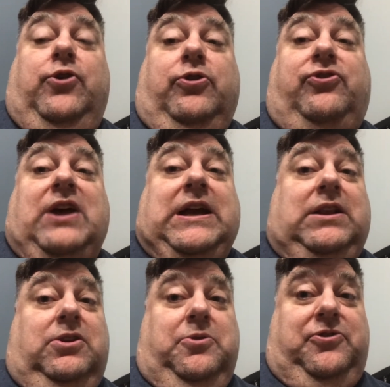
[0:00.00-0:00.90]
your side
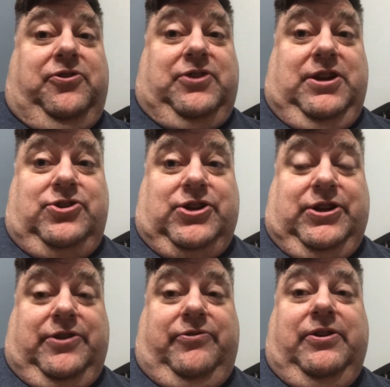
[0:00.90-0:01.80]
loses
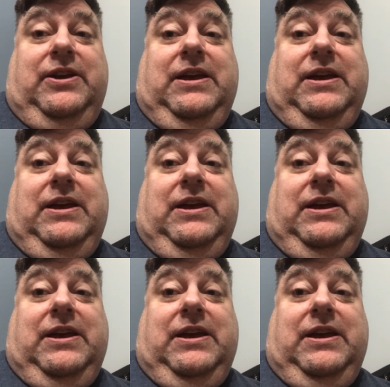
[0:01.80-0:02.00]
initiative